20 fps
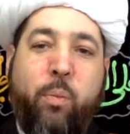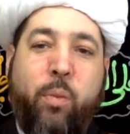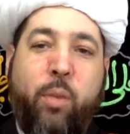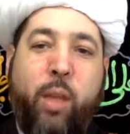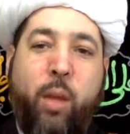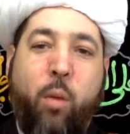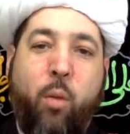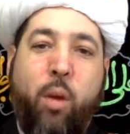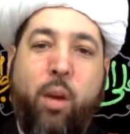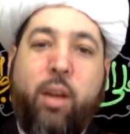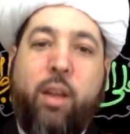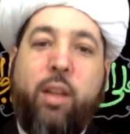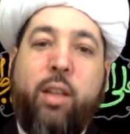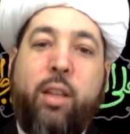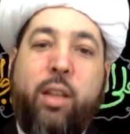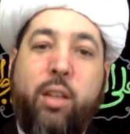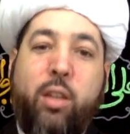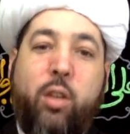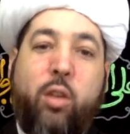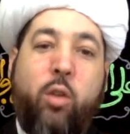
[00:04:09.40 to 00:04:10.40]
that went and
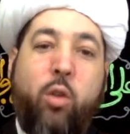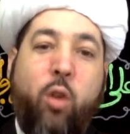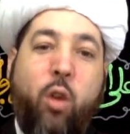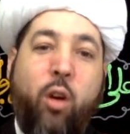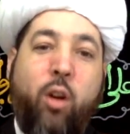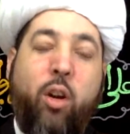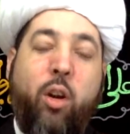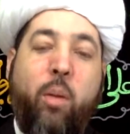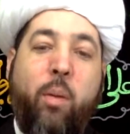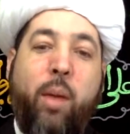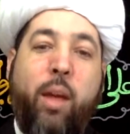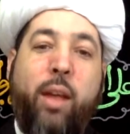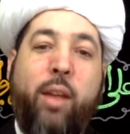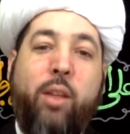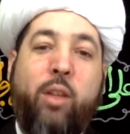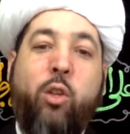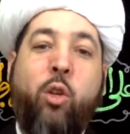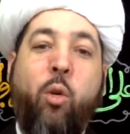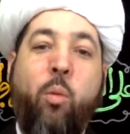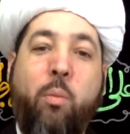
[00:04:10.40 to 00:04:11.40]
listened to our
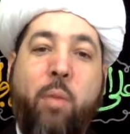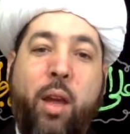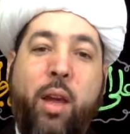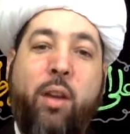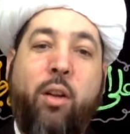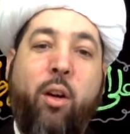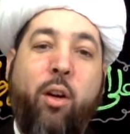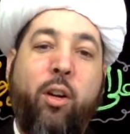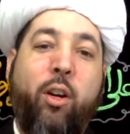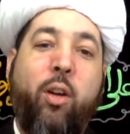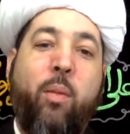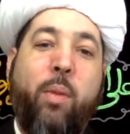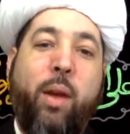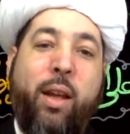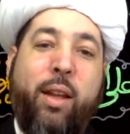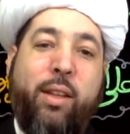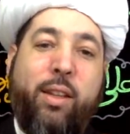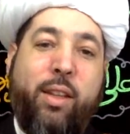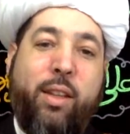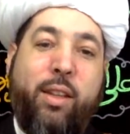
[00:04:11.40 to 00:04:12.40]
commands and obeyed our
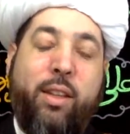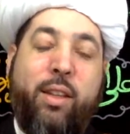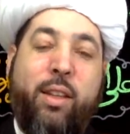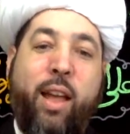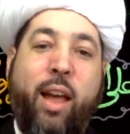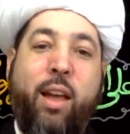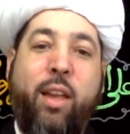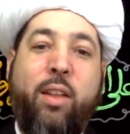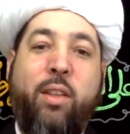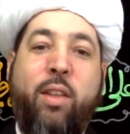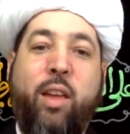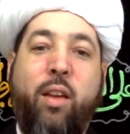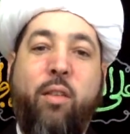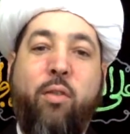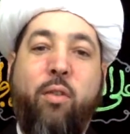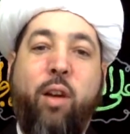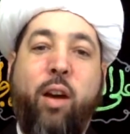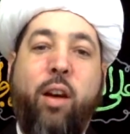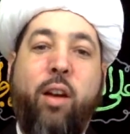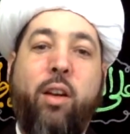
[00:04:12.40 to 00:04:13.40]
commands and sat in
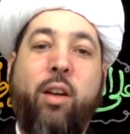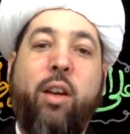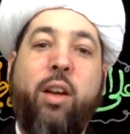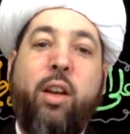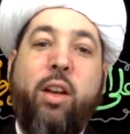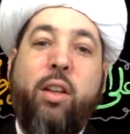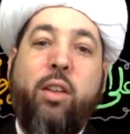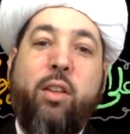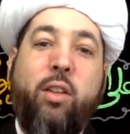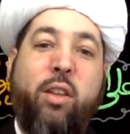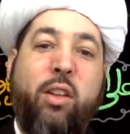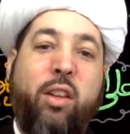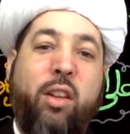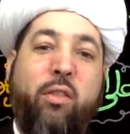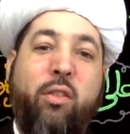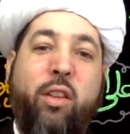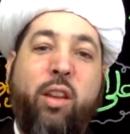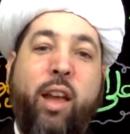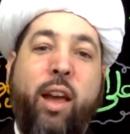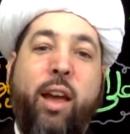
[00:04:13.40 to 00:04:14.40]
that fire? Didn't
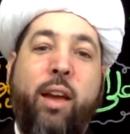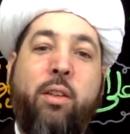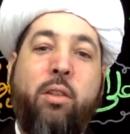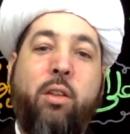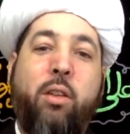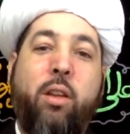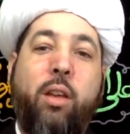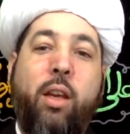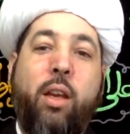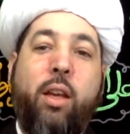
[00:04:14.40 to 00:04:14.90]
even ask.